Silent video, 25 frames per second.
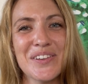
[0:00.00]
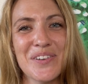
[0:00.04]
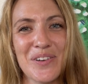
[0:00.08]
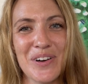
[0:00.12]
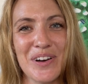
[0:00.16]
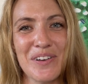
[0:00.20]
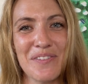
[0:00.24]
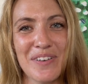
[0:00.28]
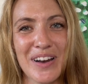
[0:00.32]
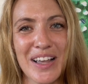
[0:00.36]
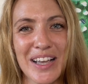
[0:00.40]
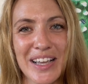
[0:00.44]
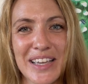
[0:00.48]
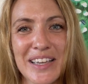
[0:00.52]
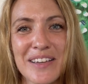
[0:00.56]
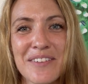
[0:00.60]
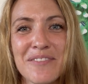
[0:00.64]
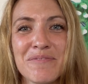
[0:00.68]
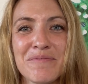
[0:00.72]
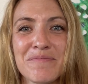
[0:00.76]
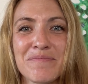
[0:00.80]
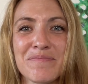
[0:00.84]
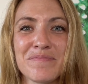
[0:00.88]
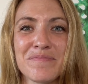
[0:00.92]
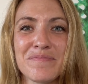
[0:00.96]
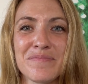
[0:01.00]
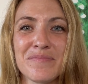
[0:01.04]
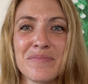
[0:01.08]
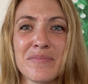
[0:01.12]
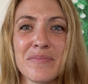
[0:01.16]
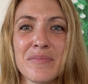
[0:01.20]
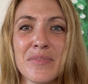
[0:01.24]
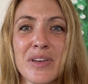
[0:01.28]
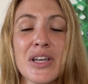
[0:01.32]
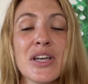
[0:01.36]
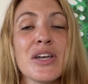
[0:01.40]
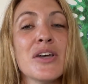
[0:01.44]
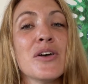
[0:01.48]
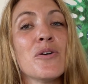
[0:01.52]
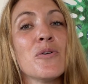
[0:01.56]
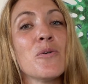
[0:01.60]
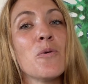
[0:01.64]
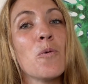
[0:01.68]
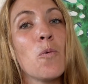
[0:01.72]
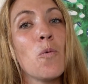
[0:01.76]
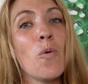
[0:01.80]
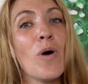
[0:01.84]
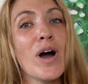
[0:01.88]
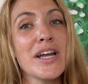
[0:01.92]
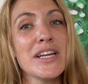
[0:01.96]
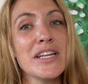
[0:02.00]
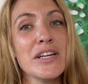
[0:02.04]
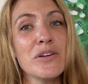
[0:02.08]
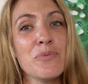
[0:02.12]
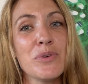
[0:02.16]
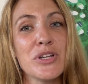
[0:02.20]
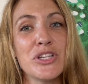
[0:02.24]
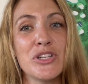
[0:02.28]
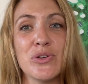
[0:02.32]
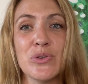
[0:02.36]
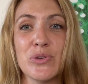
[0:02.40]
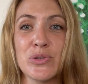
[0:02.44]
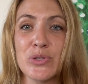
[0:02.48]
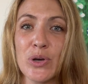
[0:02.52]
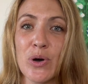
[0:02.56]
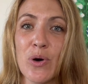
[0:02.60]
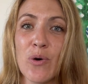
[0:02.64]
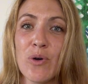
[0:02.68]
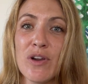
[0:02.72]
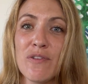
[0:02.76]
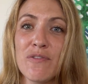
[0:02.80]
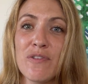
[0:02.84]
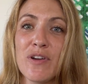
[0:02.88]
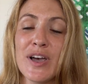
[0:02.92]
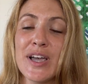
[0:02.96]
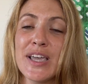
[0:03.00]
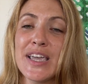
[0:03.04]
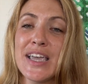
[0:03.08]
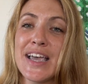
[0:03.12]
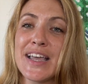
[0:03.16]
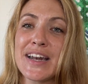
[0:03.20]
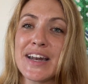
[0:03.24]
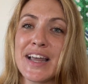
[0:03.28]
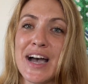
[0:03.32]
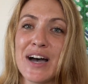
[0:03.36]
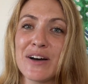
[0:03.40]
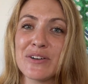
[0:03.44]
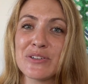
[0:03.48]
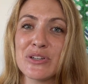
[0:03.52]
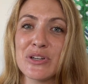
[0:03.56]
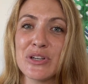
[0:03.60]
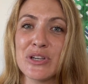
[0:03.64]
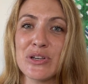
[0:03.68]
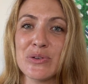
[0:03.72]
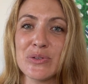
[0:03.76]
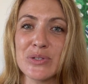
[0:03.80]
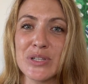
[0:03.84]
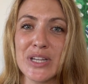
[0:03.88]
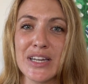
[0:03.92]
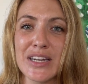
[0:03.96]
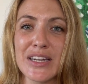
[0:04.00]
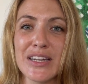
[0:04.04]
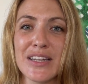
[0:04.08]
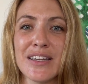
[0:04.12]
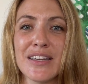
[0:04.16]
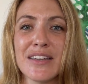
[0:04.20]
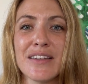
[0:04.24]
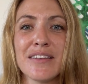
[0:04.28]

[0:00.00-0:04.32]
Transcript: Holafly. Why did we choose Holafly and how to use it?